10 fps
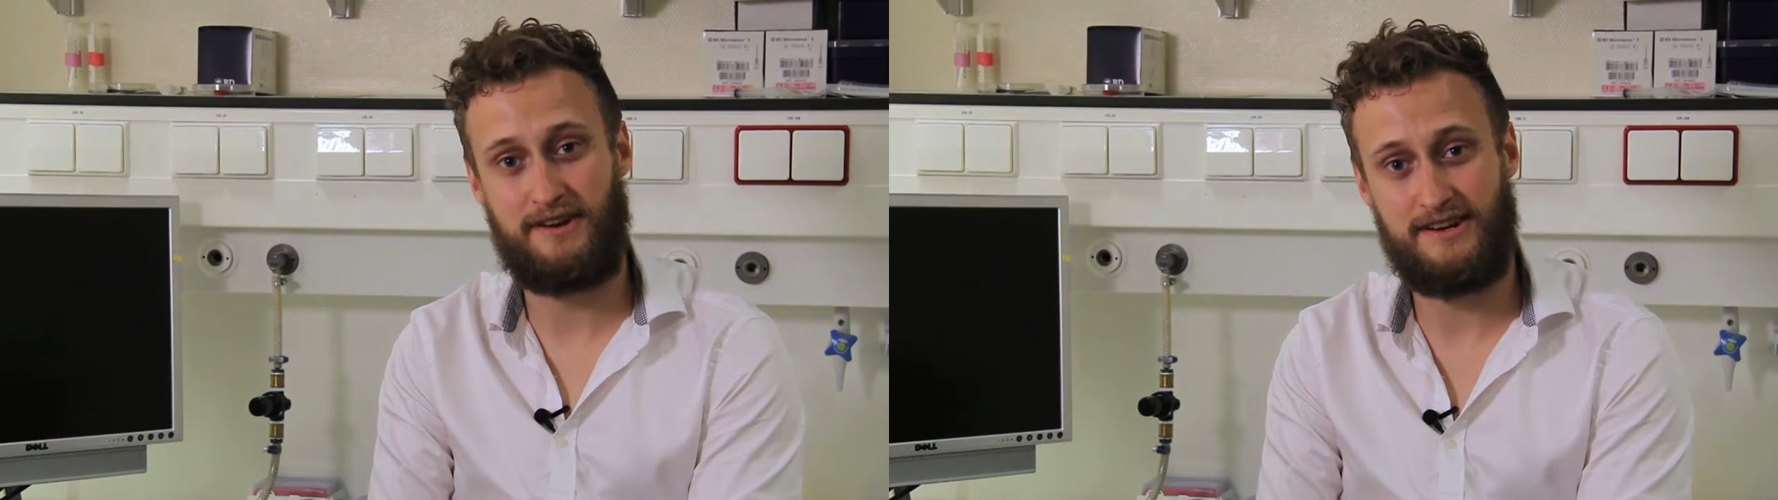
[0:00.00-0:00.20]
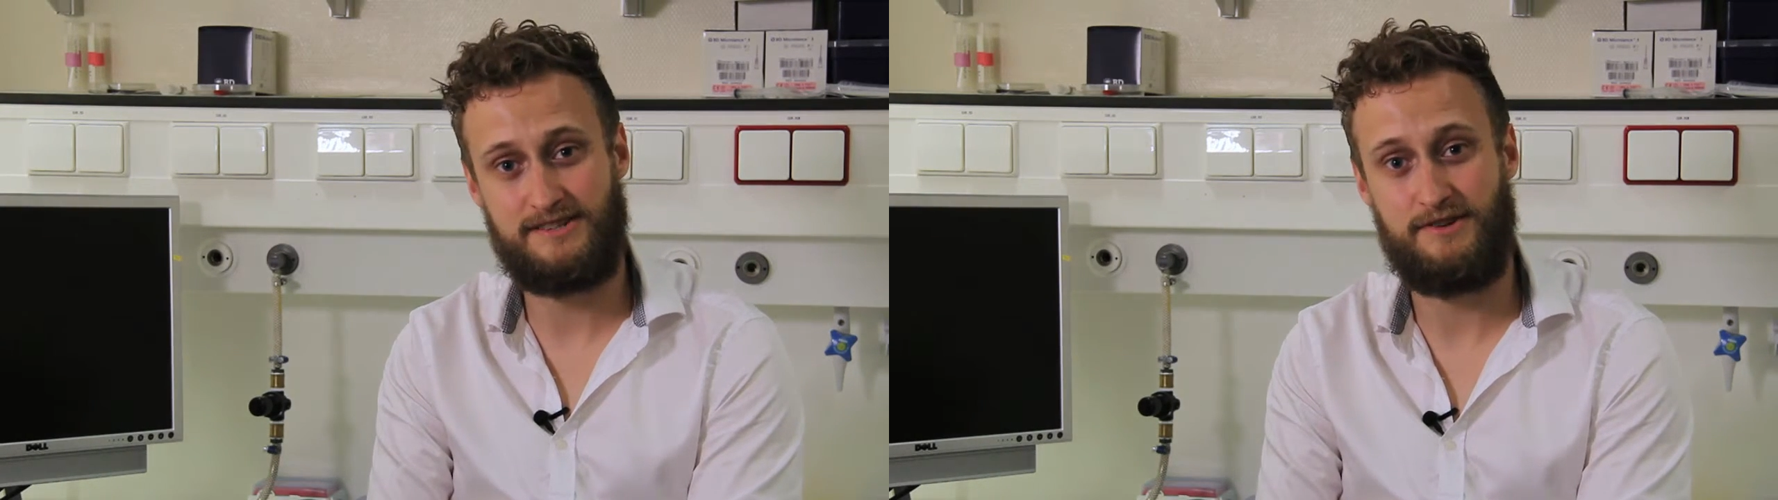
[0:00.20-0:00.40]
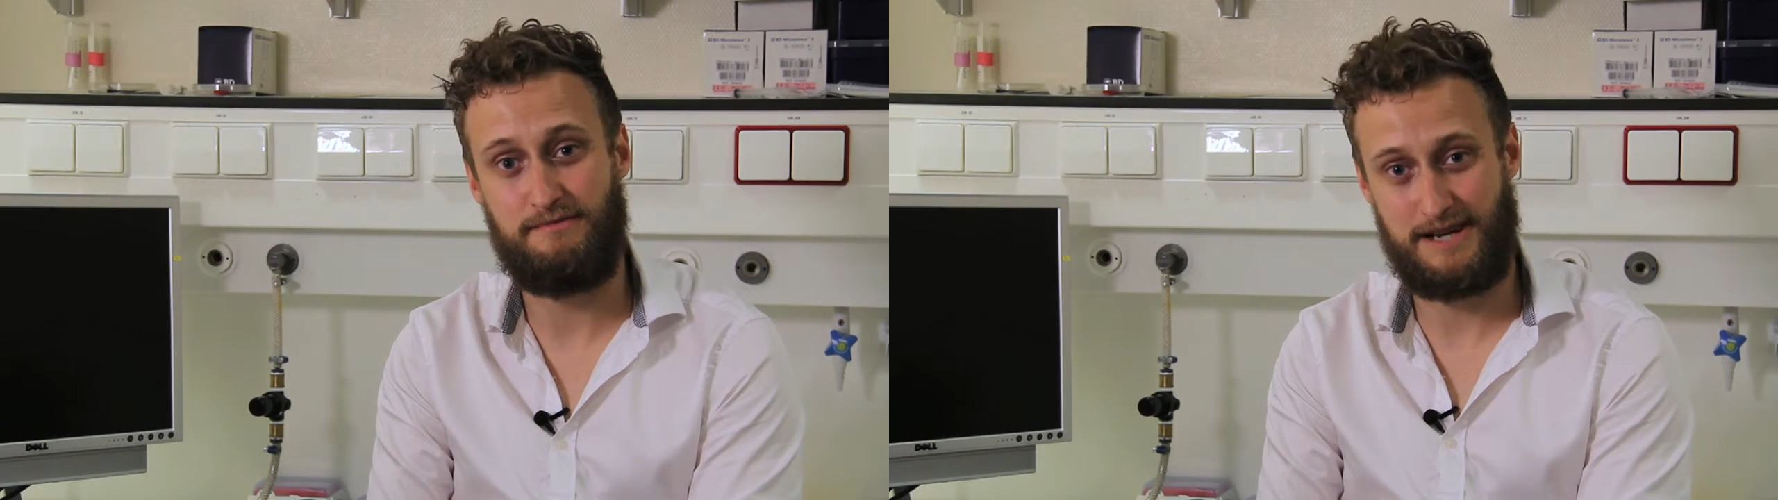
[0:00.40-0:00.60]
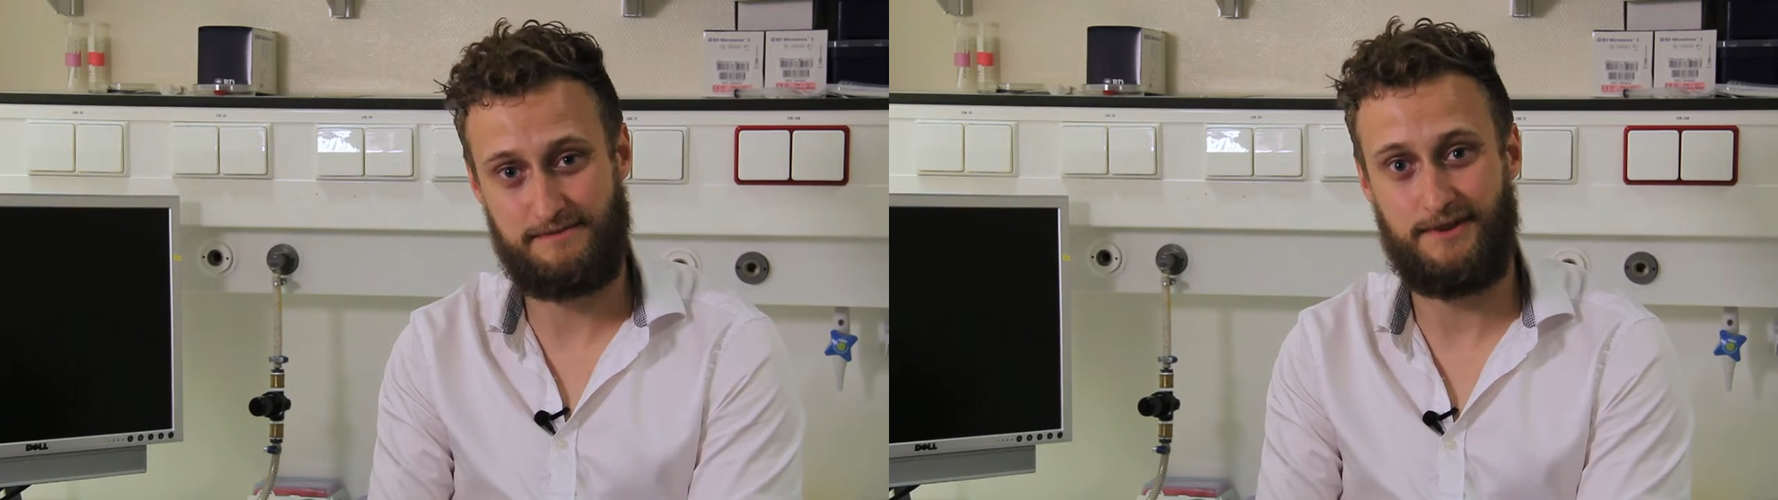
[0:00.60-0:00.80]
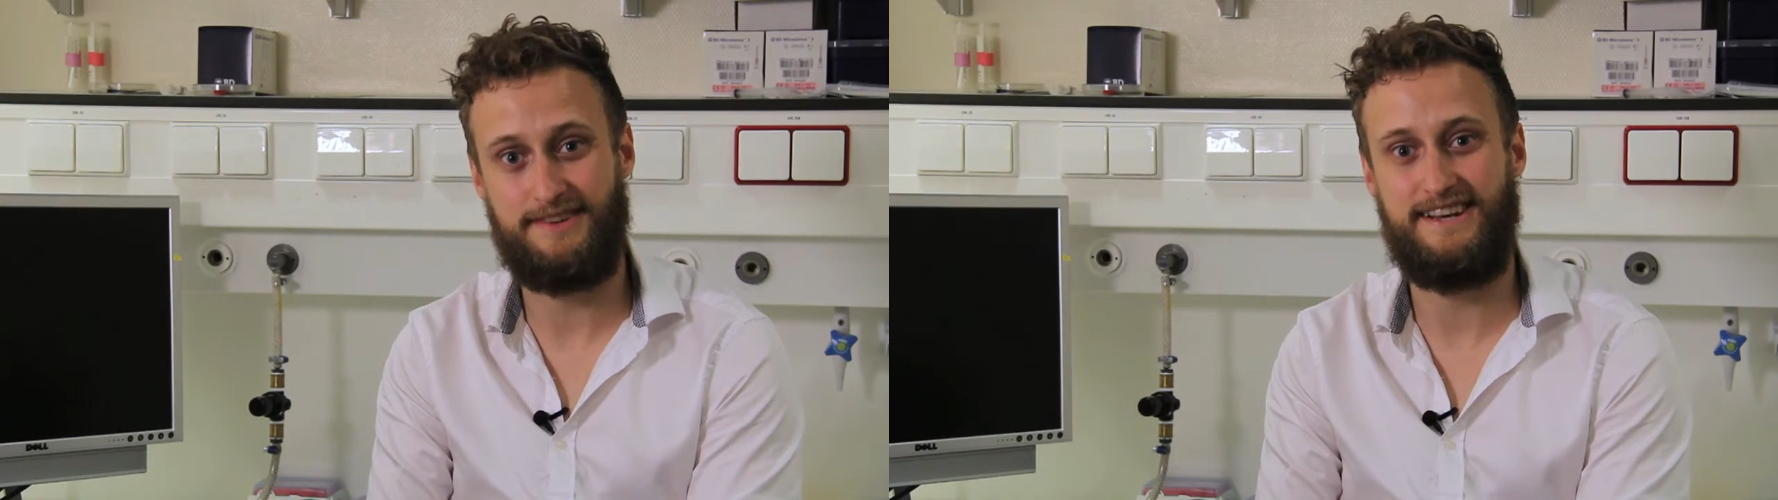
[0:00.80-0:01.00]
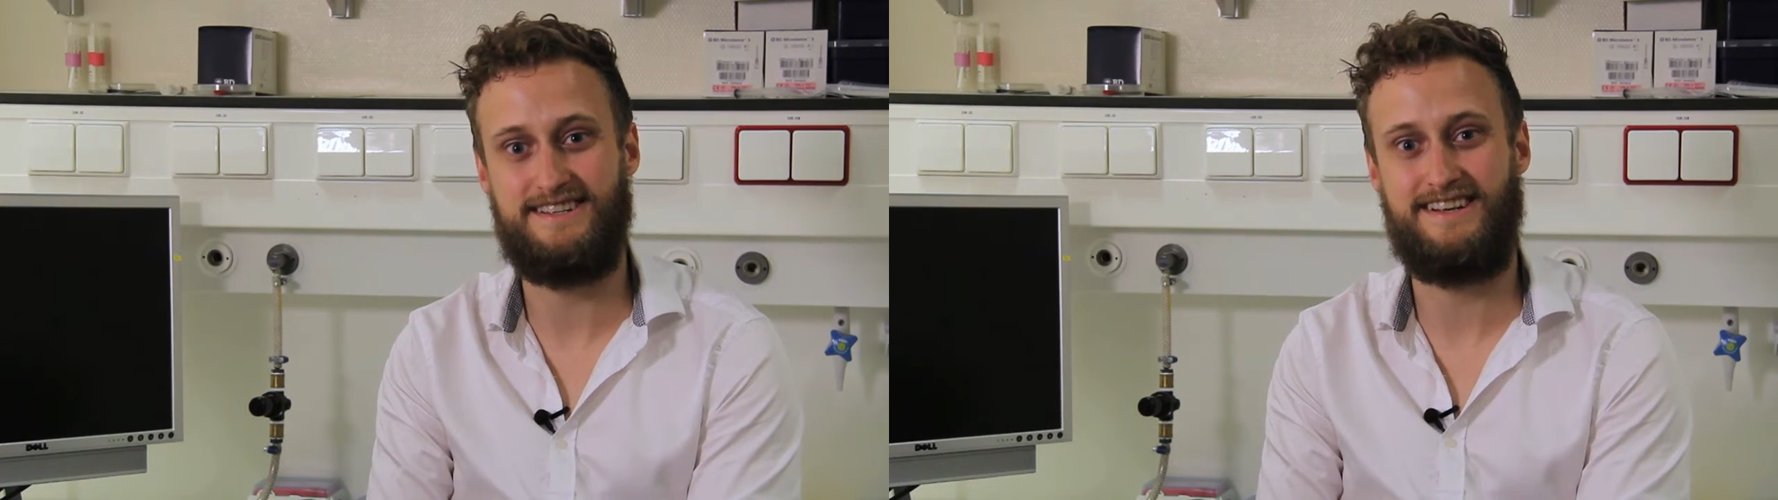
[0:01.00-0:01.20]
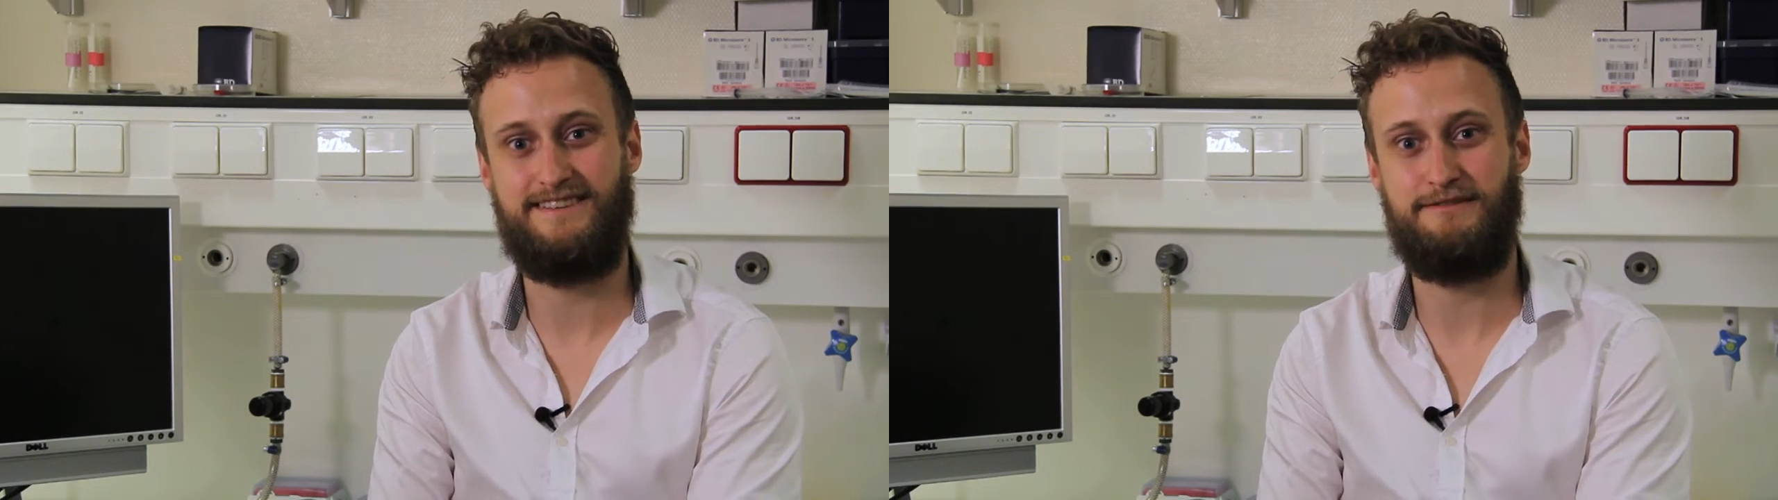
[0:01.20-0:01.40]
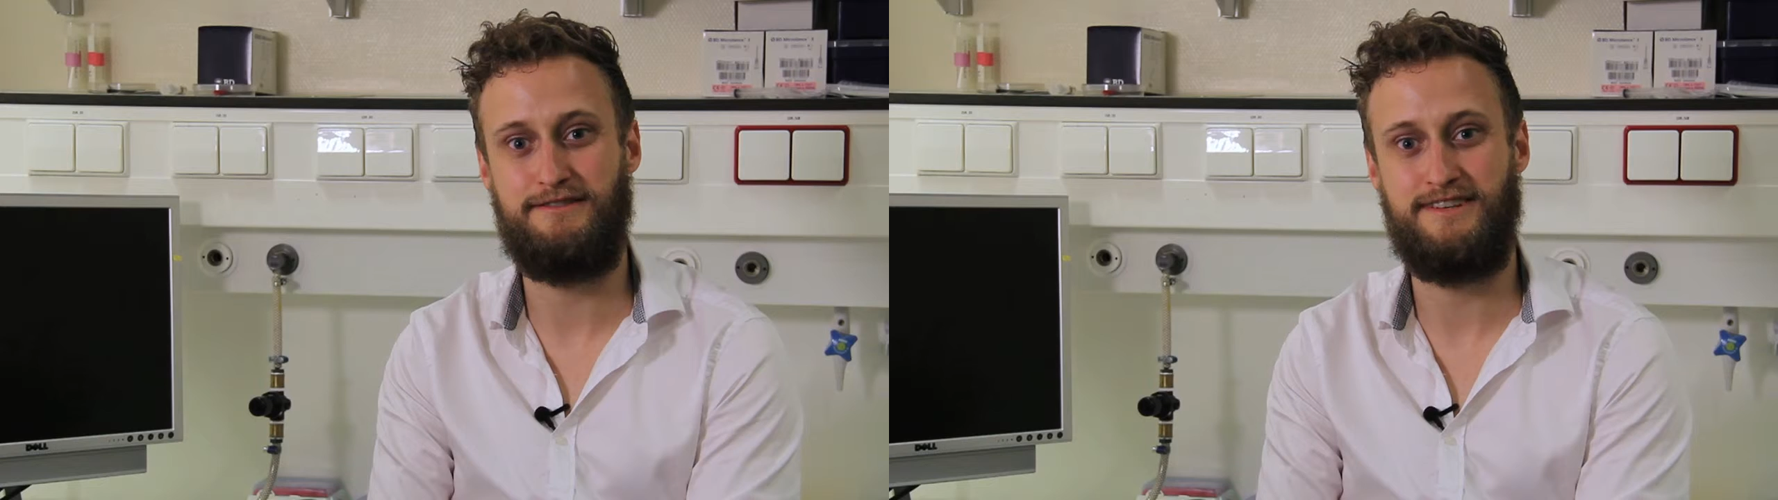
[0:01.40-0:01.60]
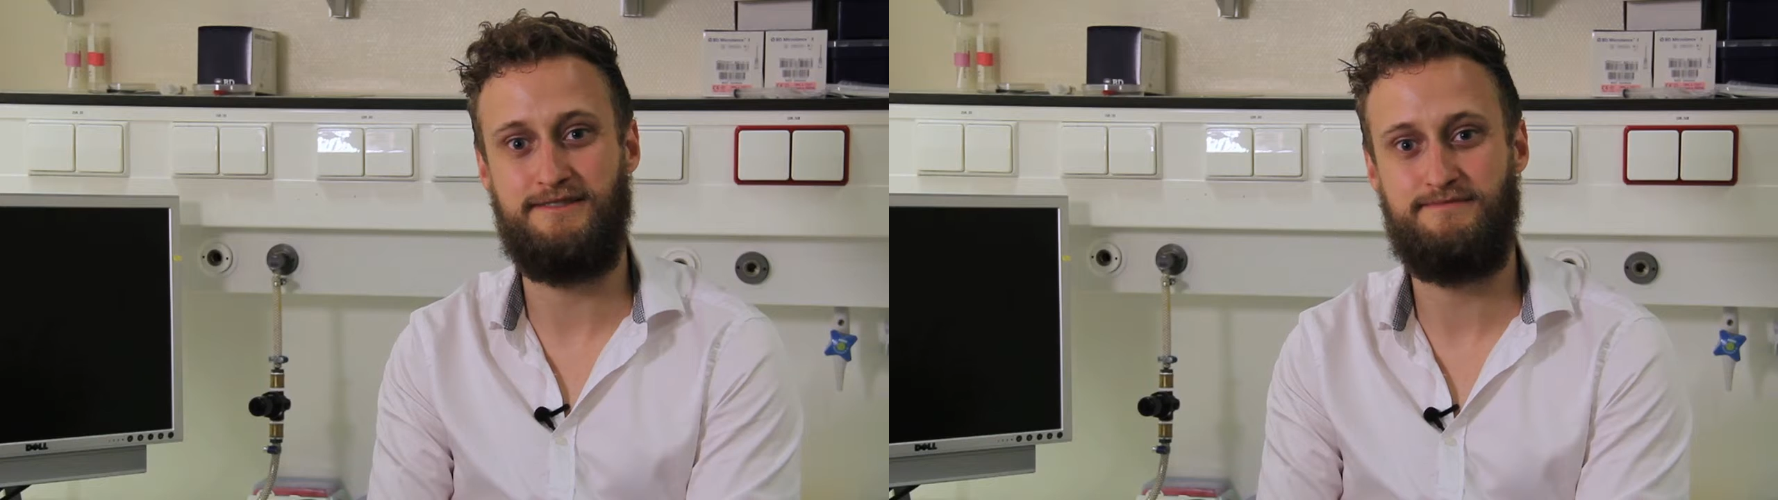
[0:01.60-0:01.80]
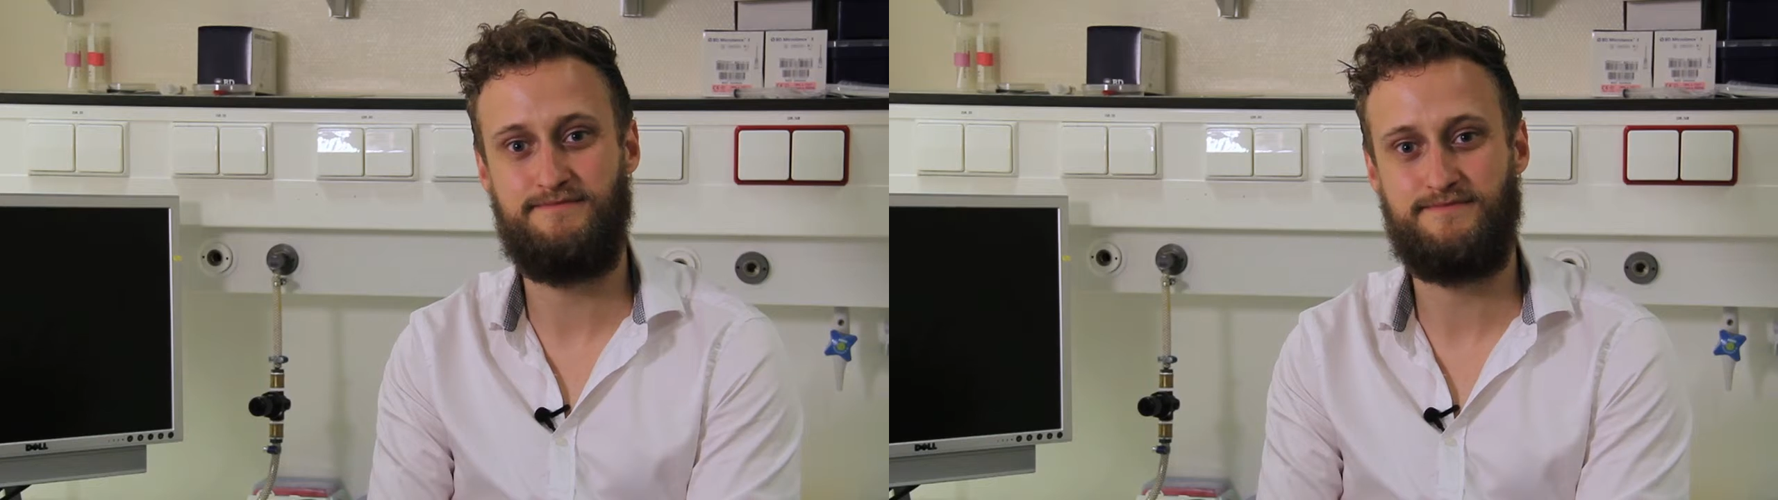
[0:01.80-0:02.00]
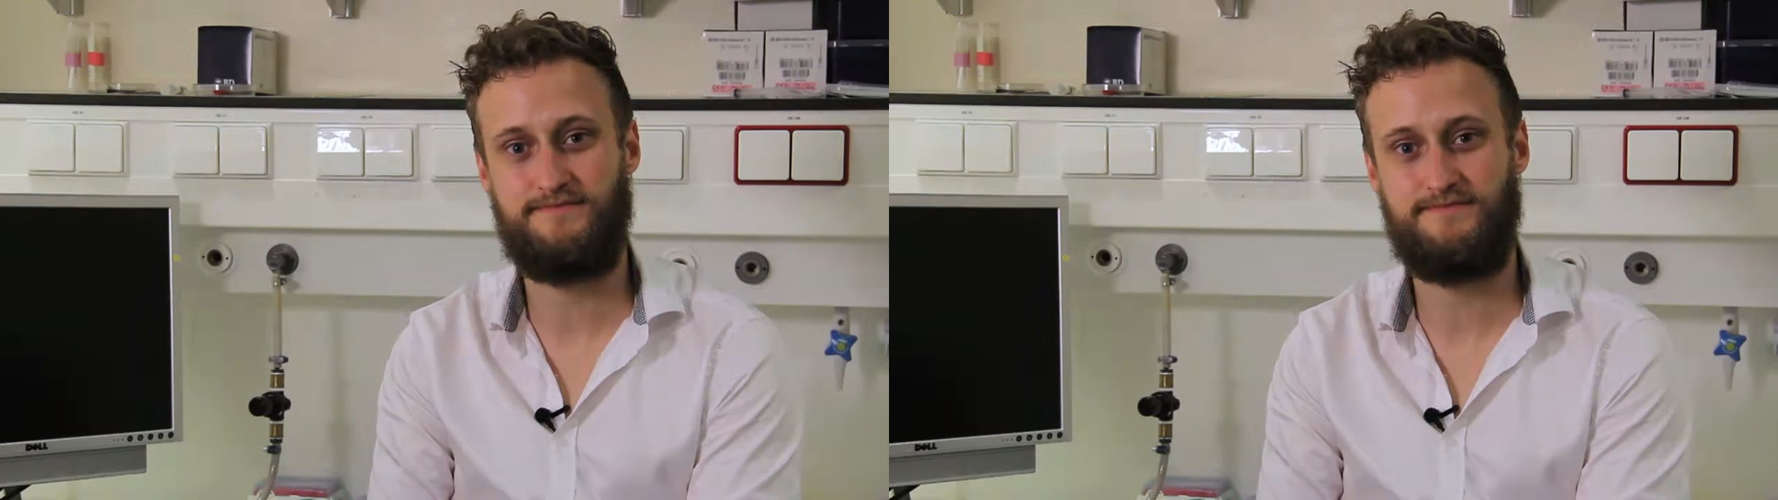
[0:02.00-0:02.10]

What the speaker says: clustering by spontaneous activity.